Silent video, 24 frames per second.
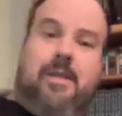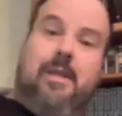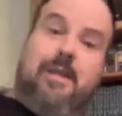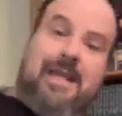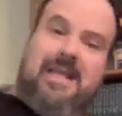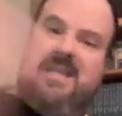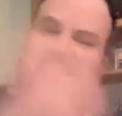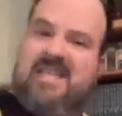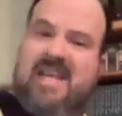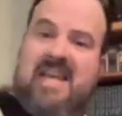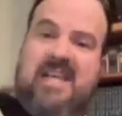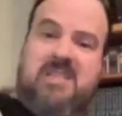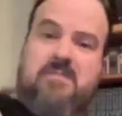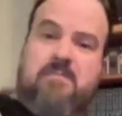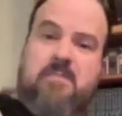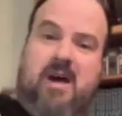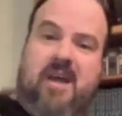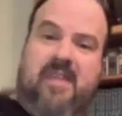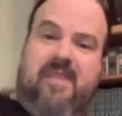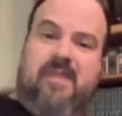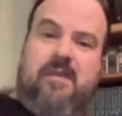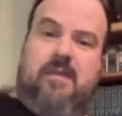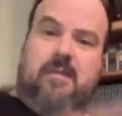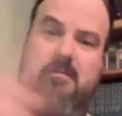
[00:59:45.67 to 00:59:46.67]
That's next
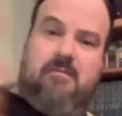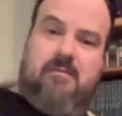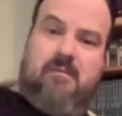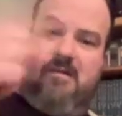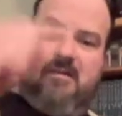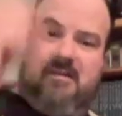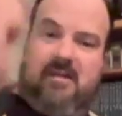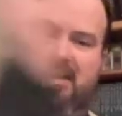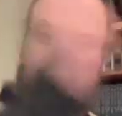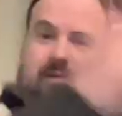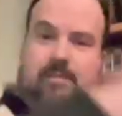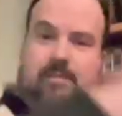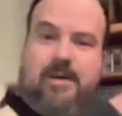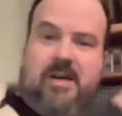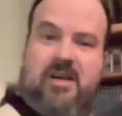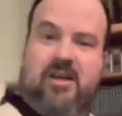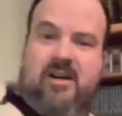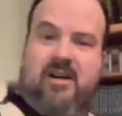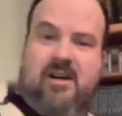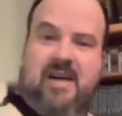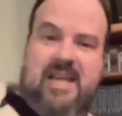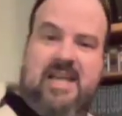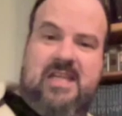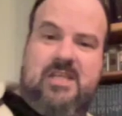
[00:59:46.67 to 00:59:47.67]
month. We'll talk about
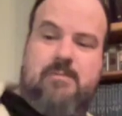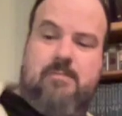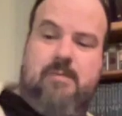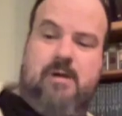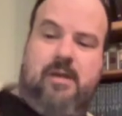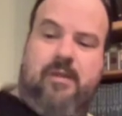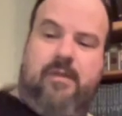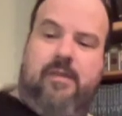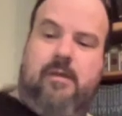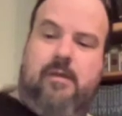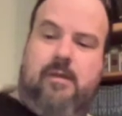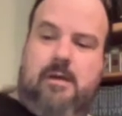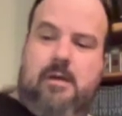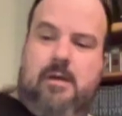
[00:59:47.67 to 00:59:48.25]
her next month.